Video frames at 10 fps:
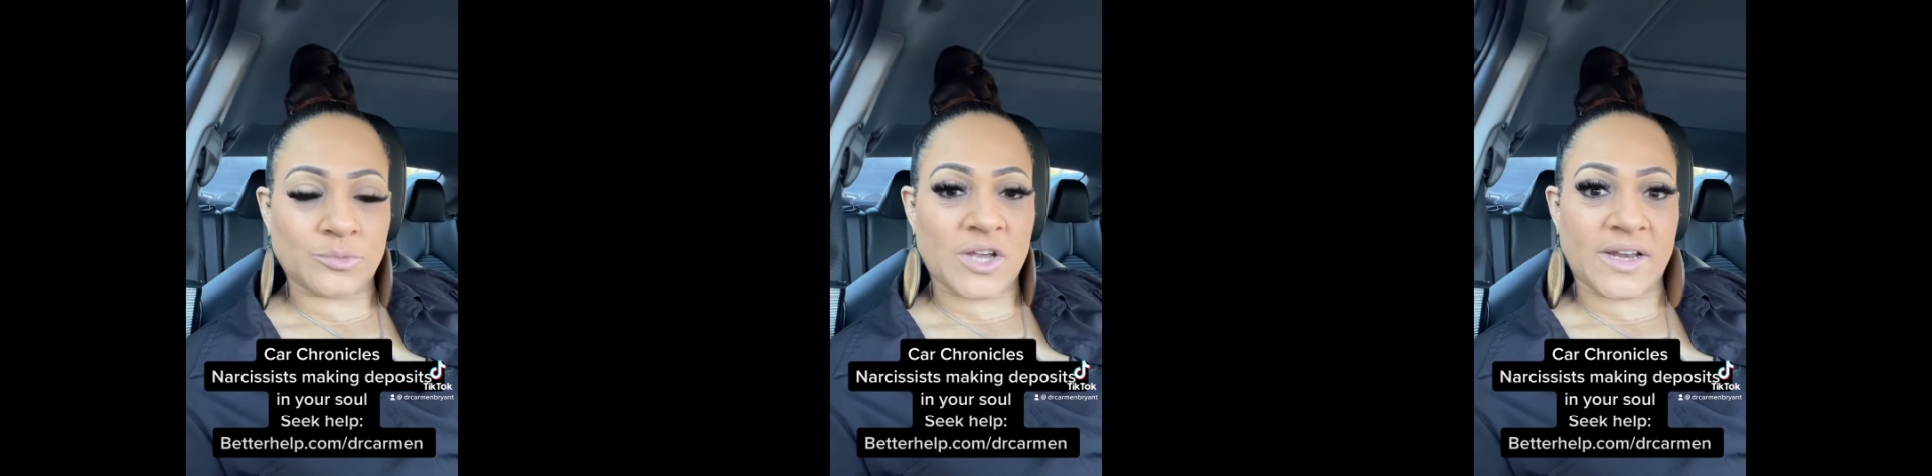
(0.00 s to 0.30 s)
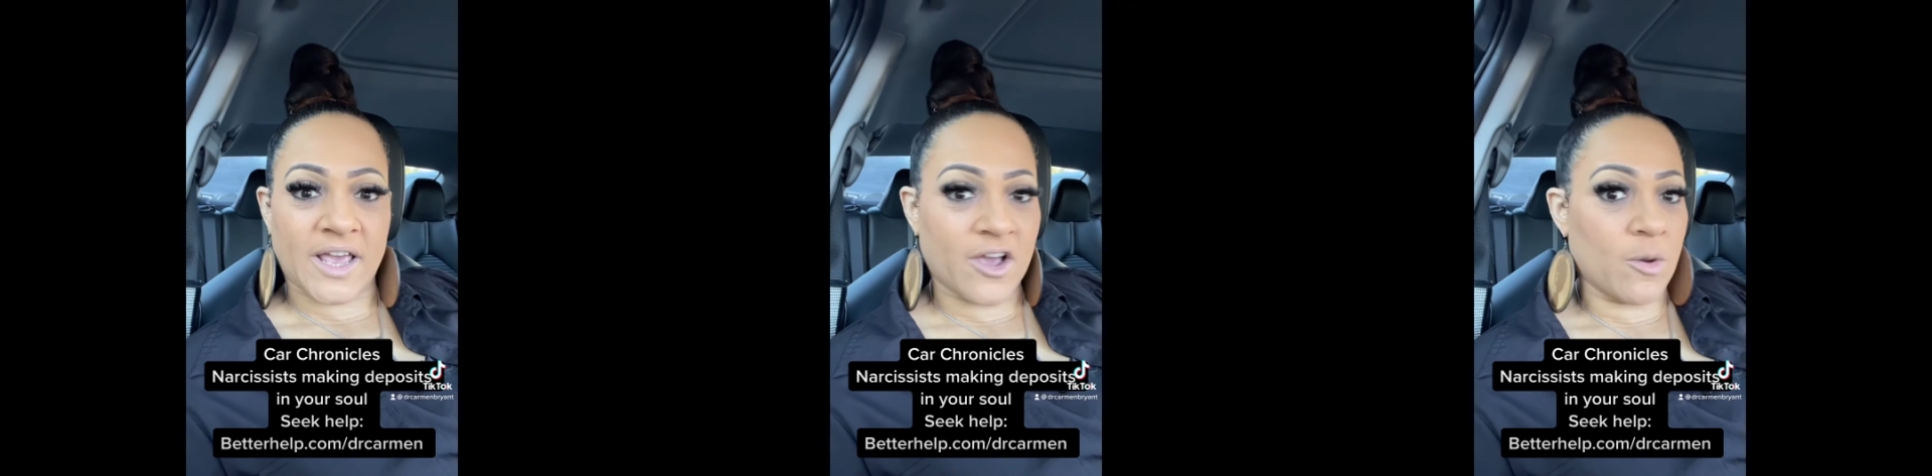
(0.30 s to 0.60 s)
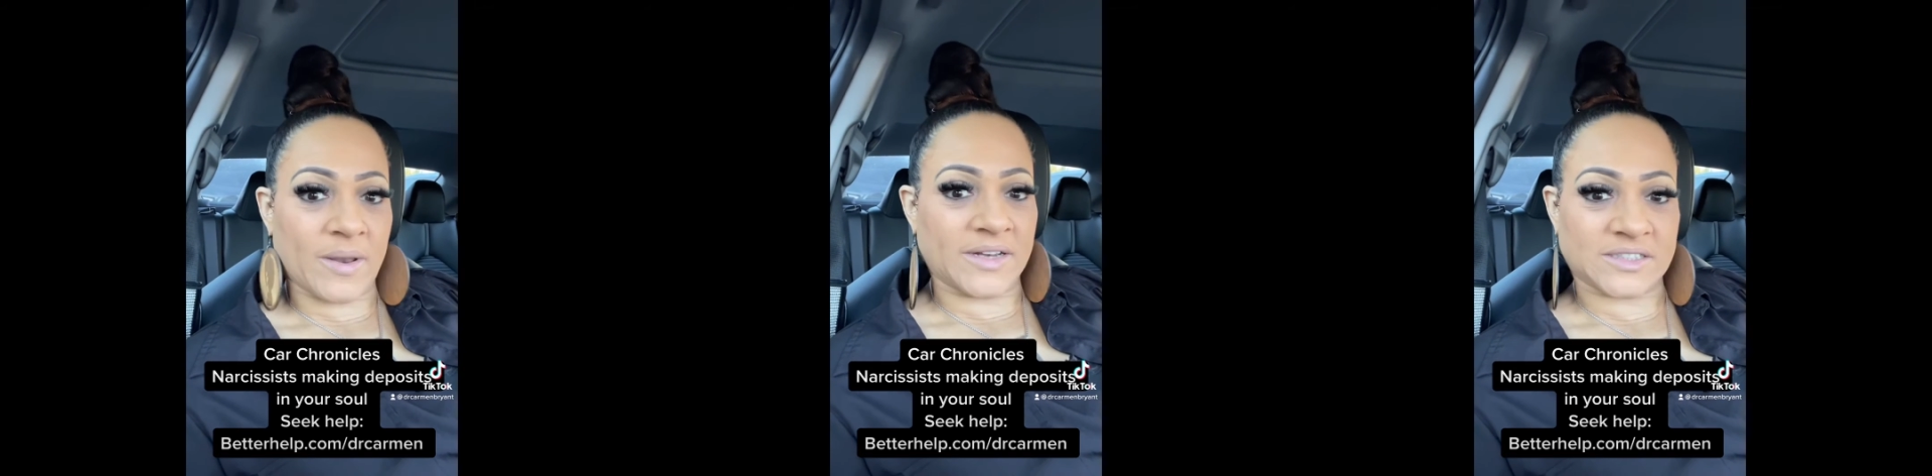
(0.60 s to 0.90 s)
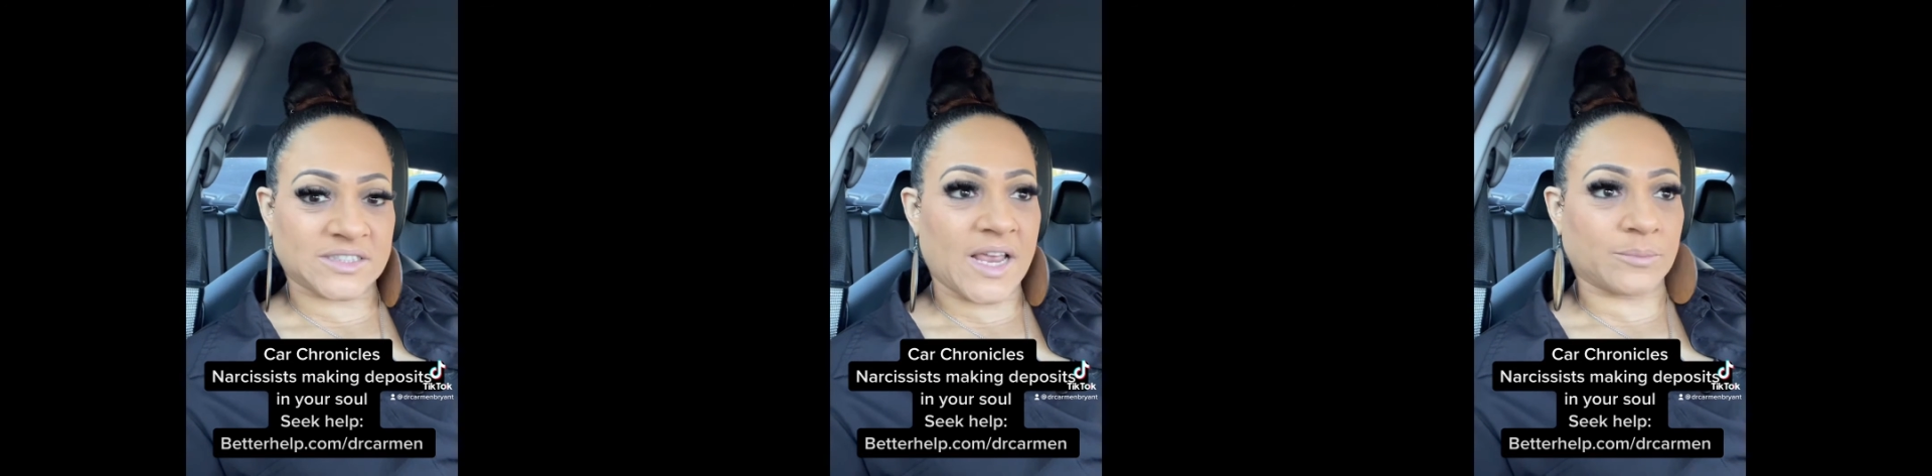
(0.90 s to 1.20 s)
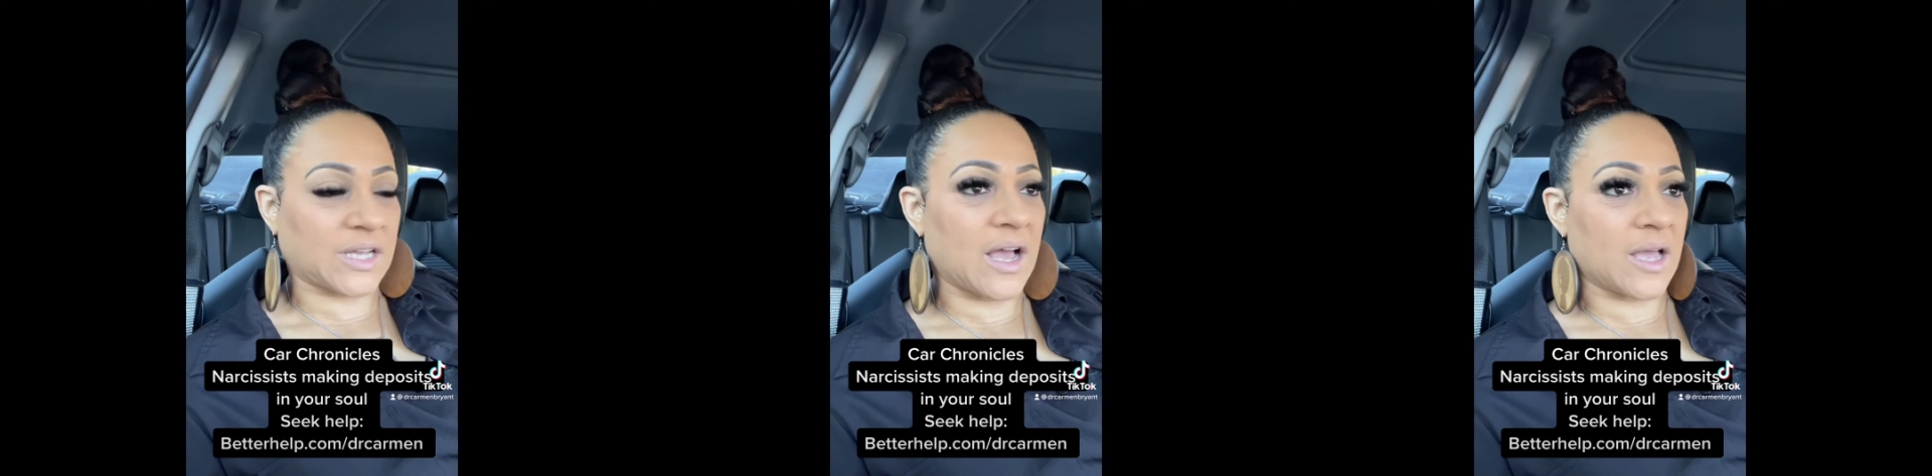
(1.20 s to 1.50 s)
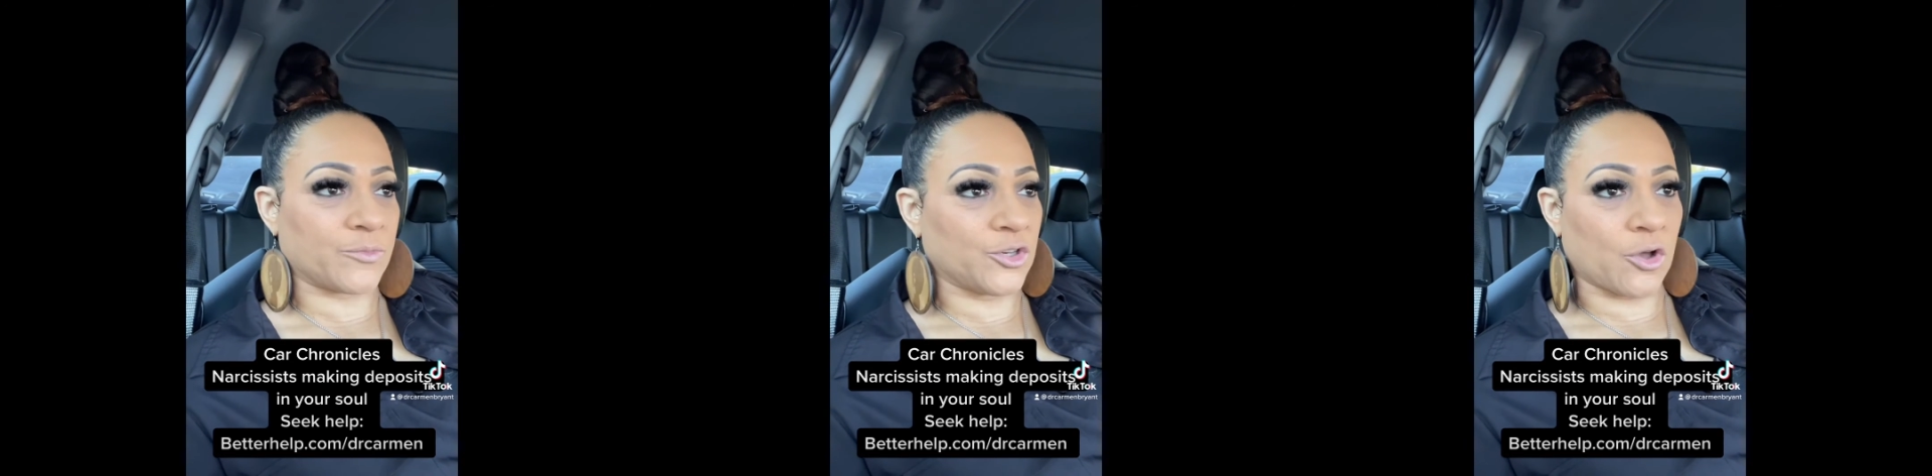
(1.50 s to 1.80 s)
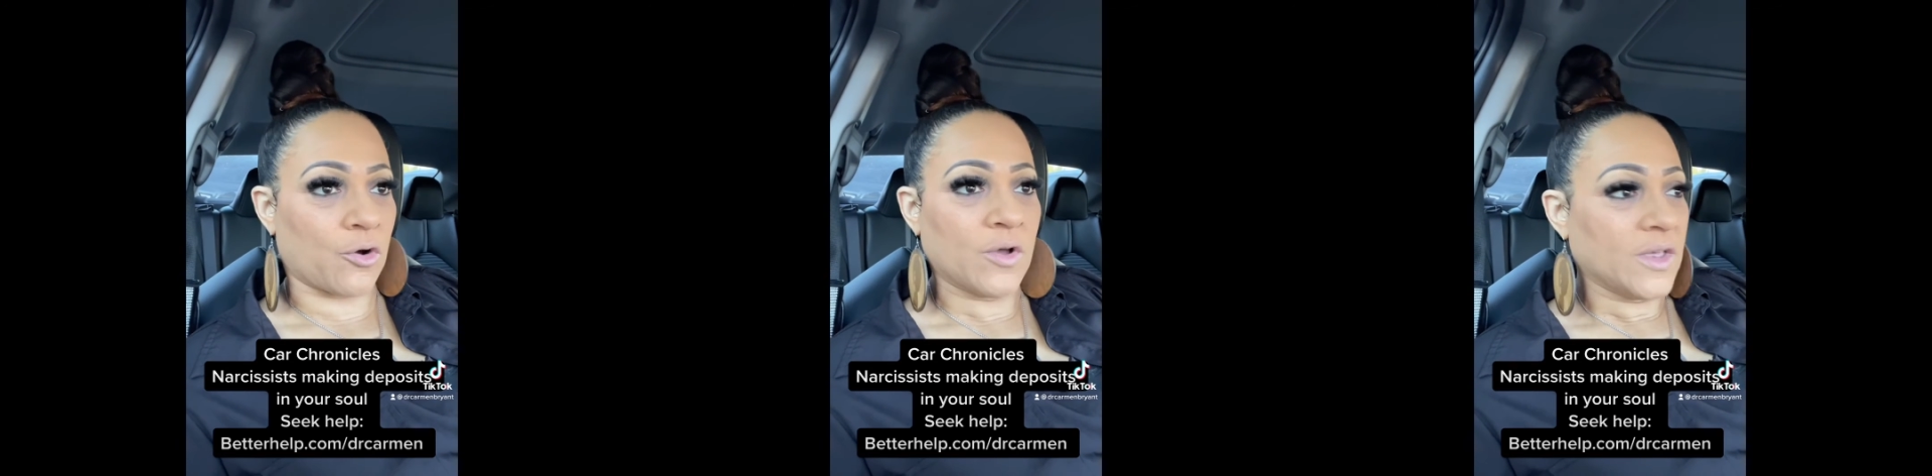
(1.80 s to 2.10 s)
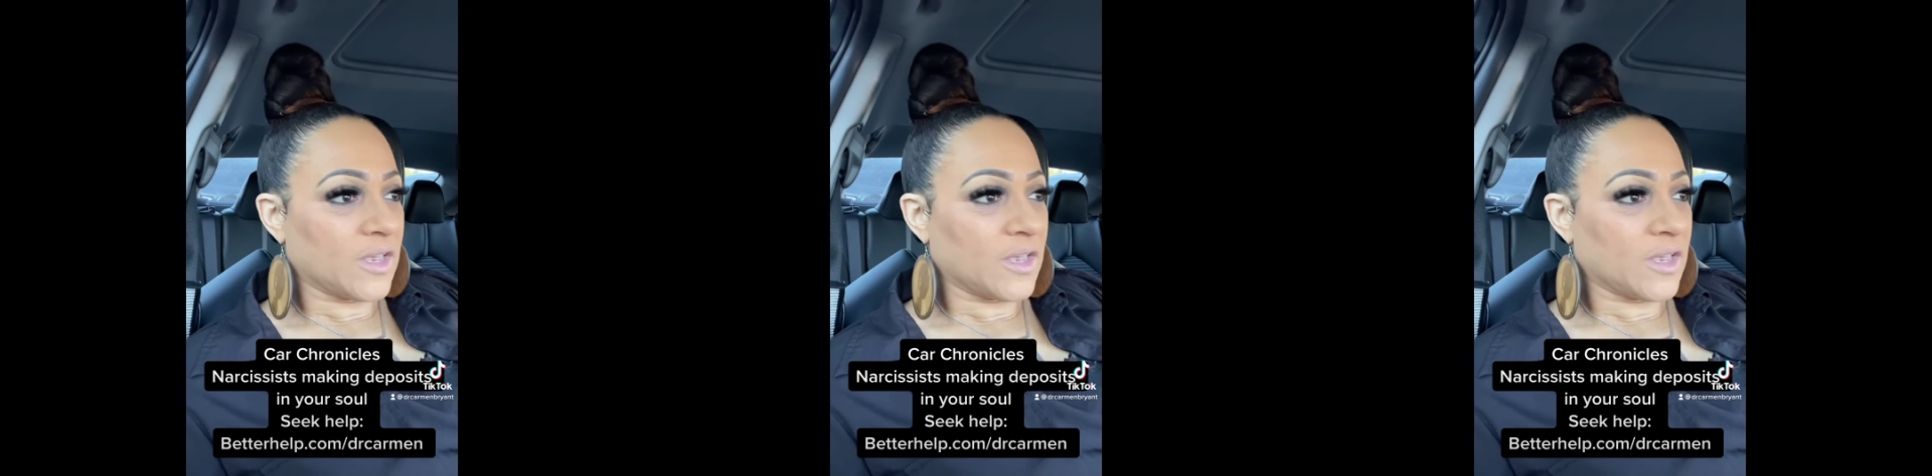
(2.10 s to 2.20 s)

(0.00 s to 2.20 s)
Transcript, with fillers: I'm trying to help, but at the same time, you know,